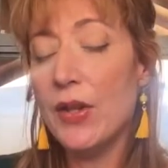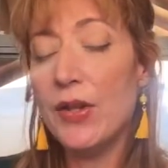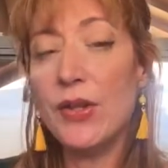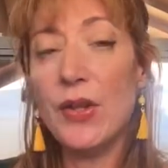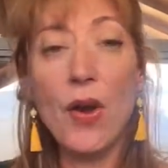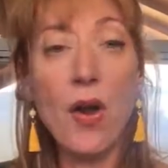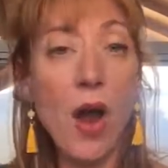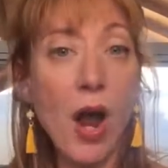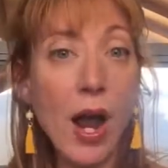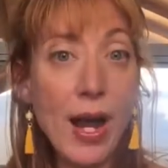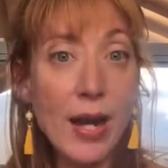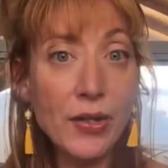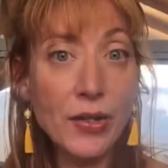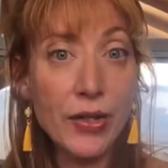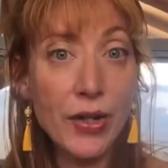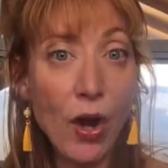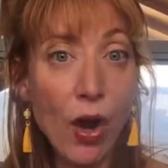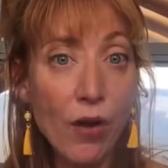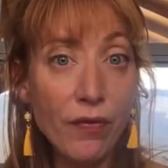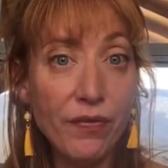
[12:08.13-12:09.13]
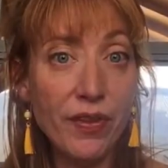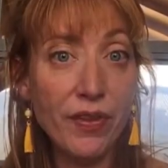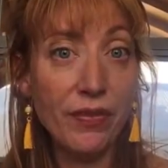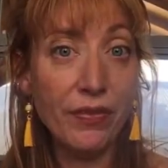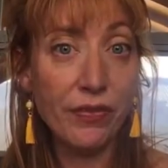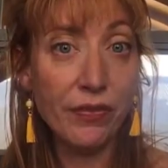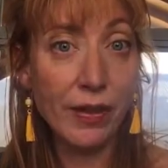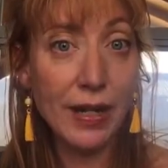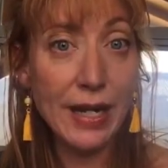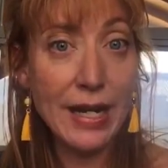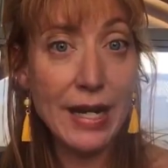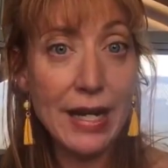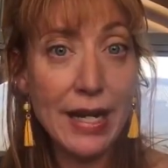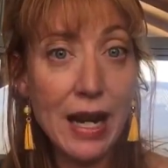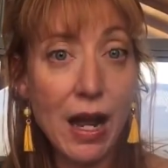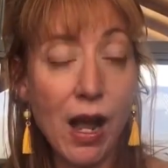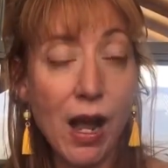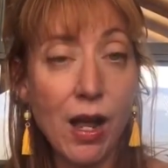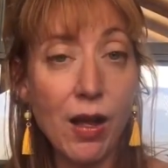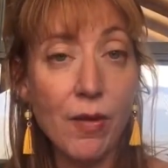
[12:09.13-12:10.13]
So I actually offer
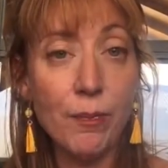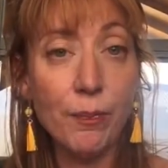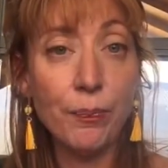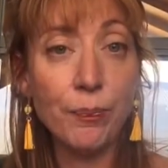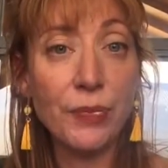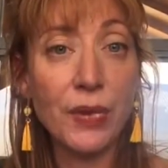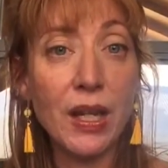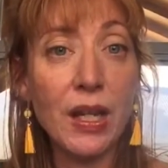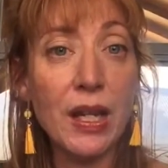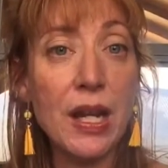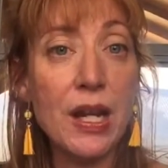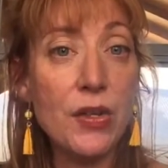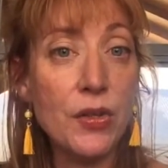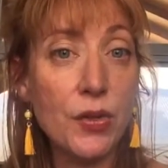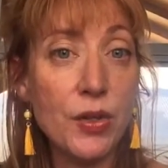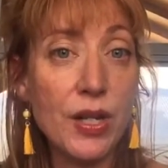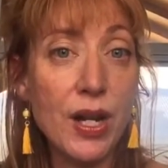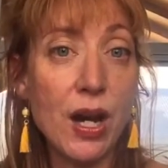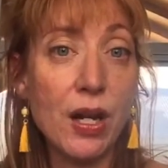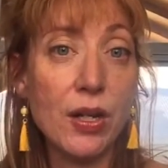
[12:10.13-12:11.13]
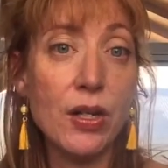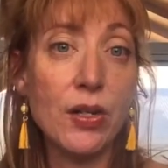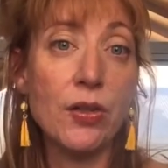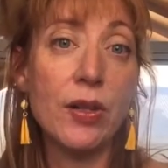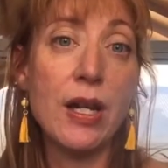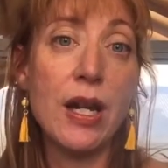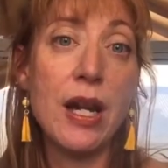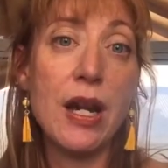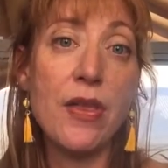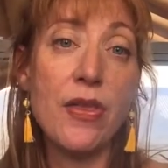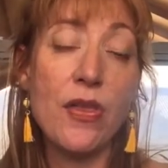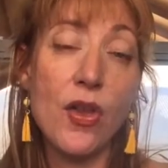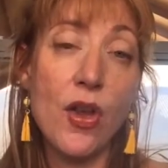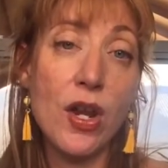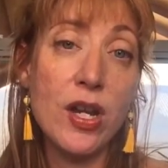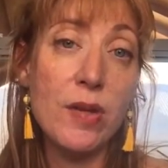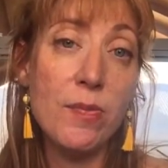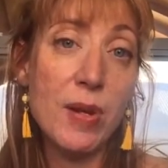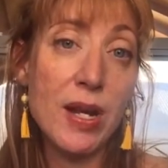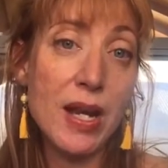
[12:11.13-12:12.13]
free introductory
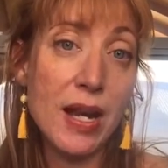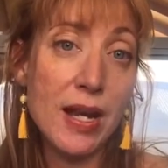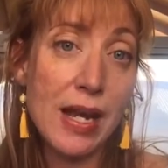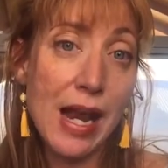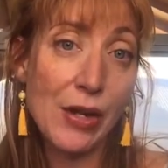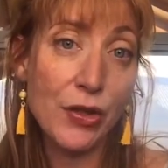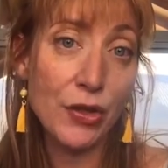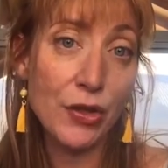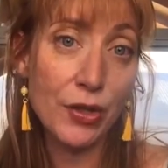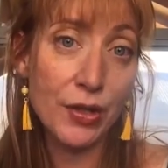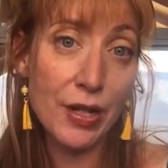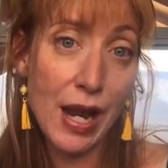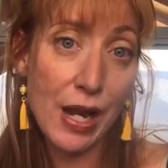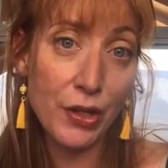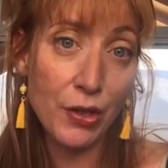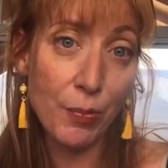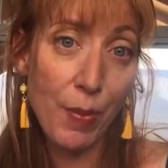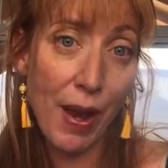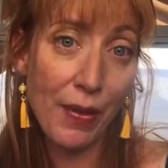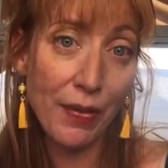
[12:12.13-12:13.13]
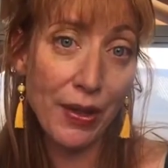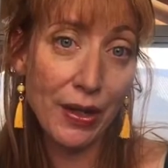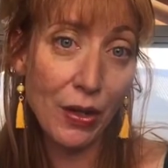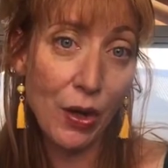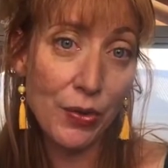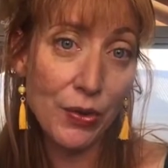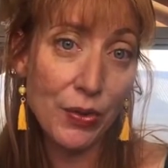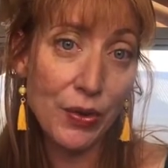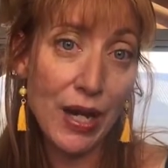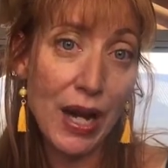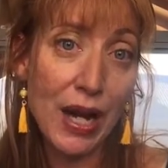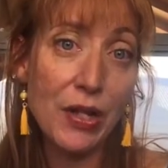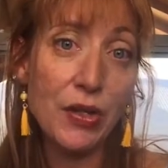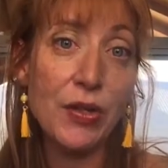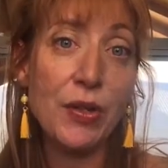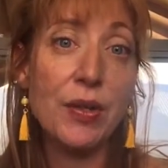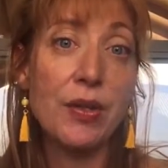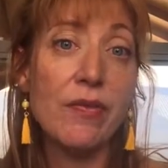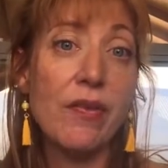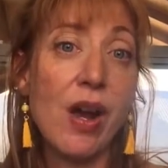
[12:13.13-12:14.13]
30-minute naturopathic
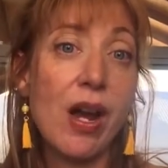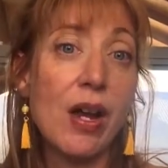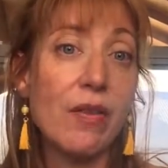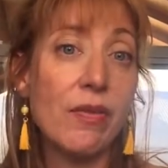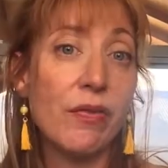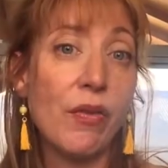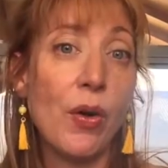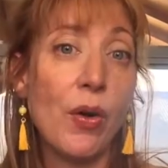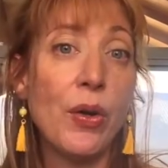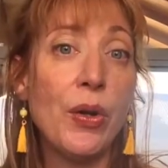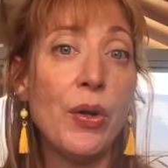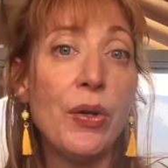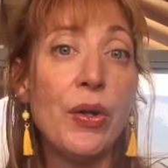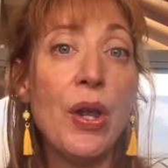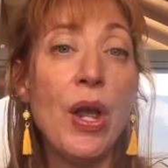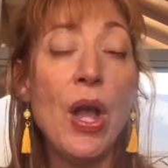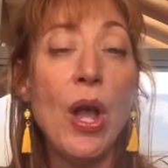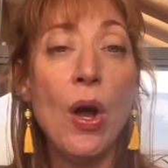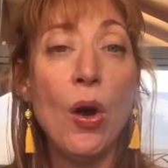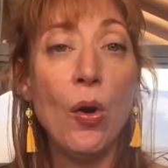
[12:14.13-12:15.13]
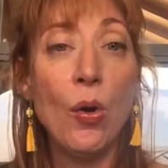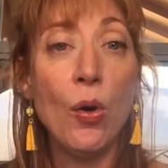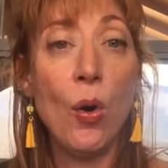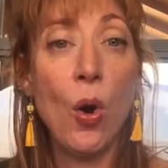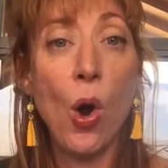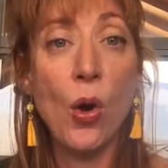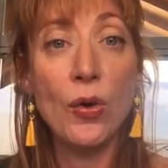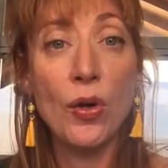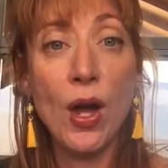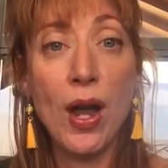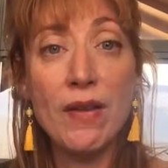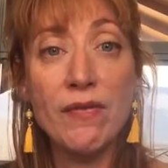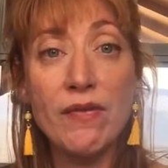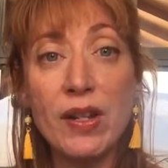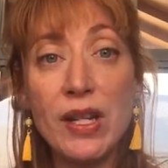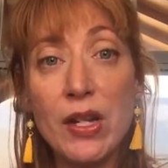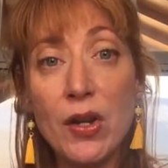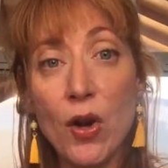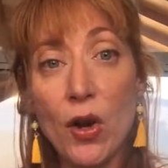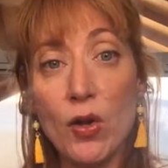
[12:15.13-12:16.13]
consultations via phone or online
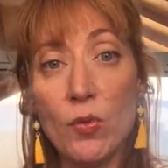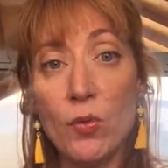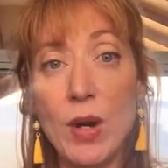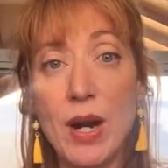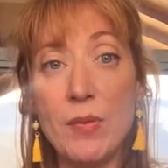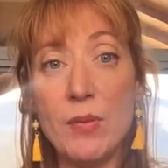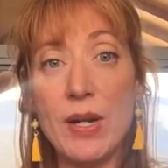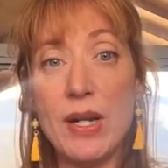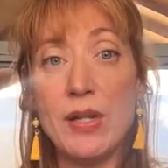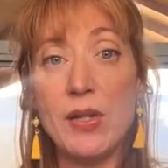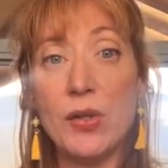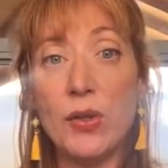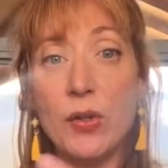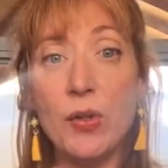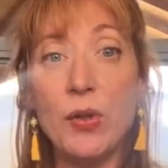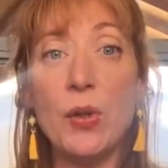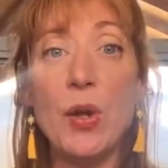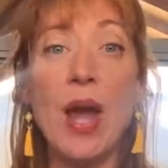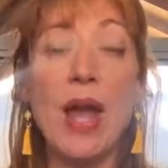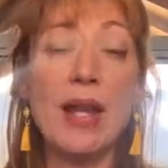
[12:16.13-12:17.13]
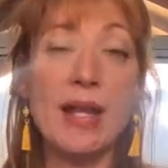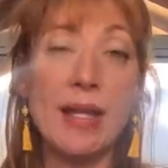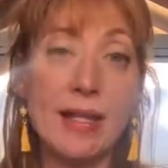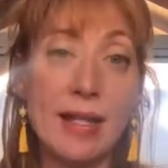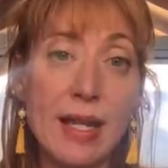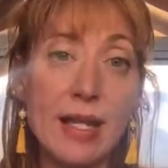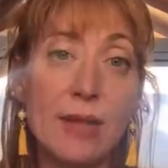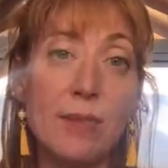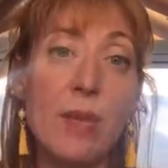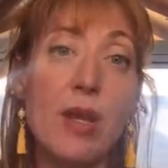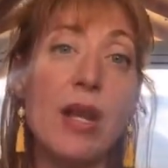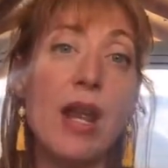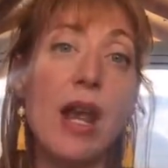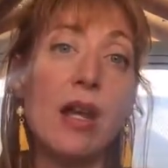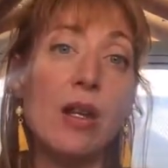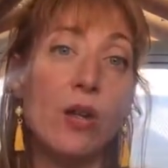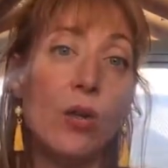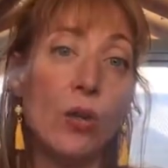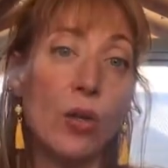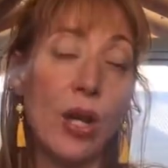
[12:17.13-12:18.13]
video where we do an assessment
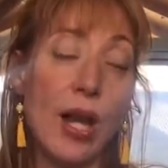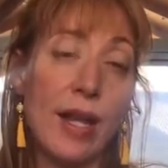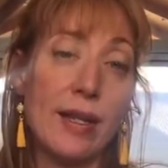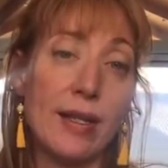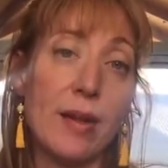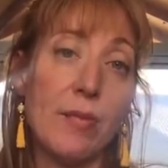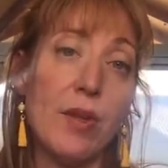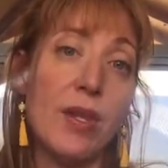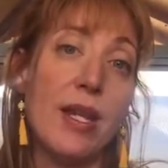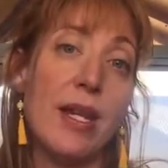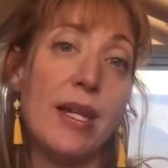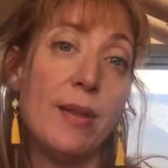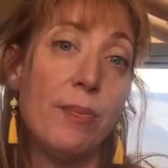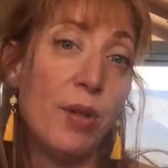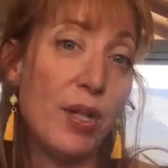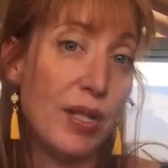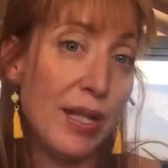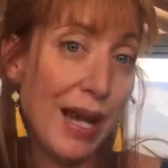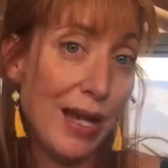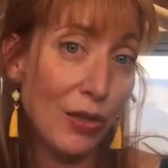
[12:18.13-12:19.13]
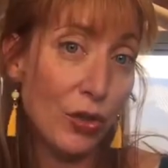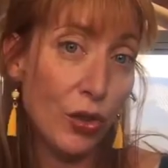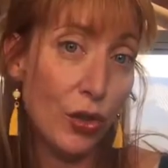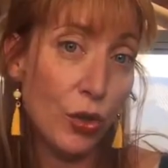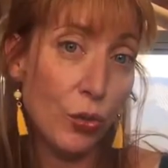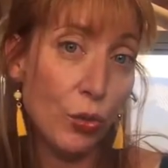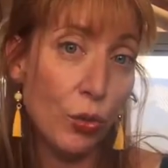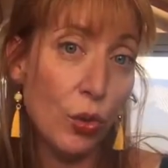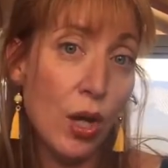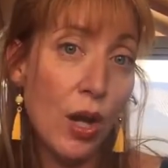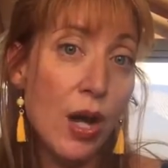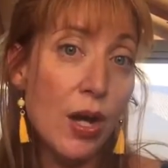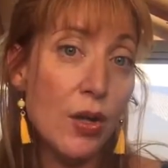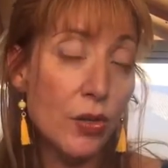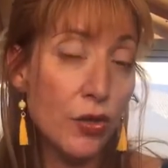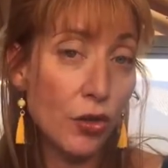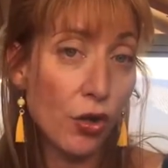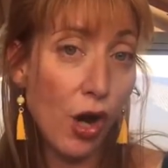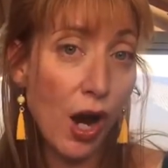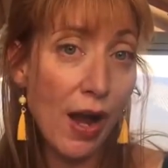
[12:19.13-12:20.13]
and look at some of these potential
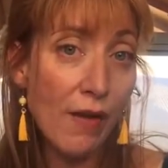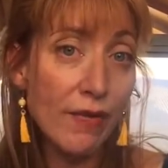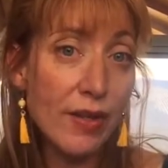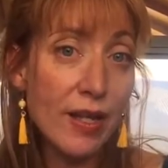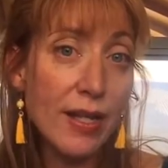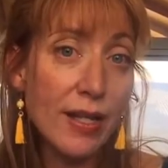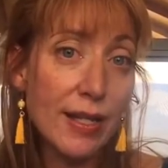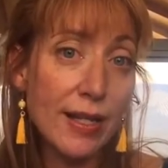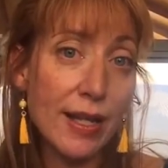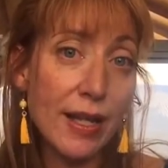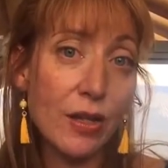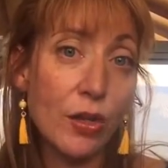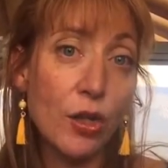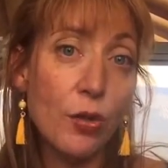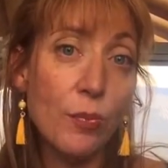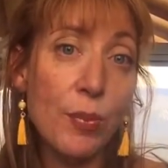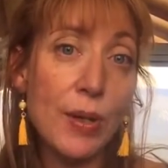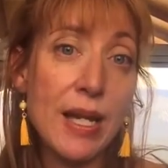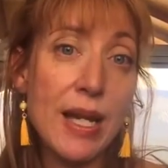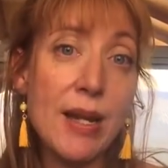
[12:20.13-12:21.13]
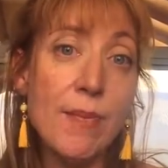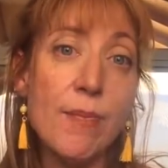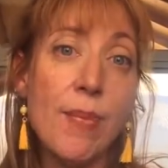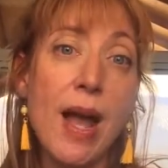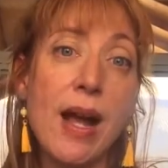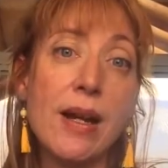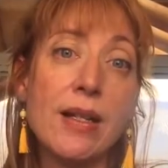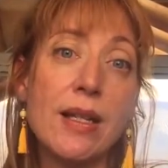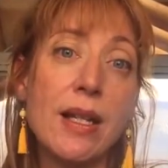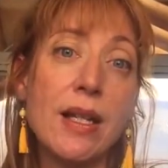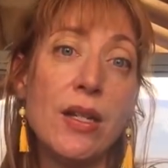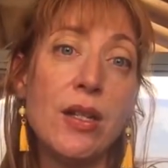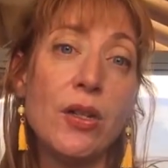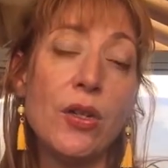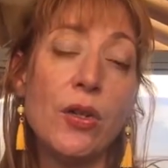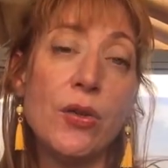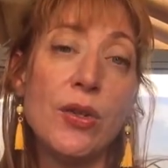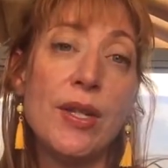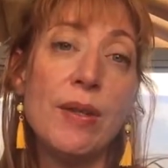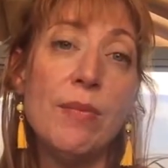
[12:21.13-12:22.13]
drivers that could be
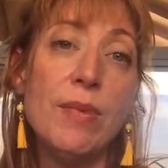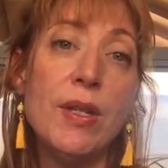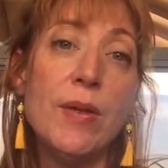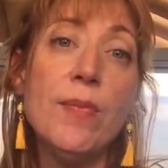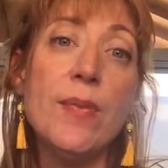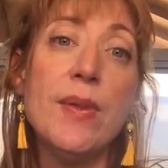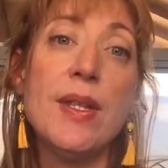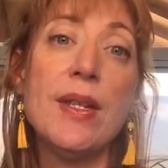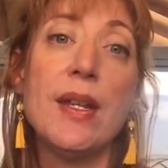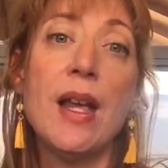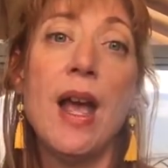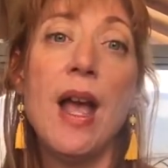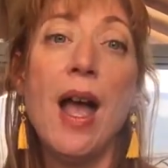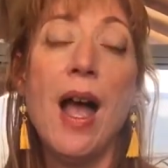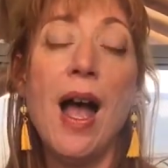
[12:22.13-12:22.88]
impacting your symptoms.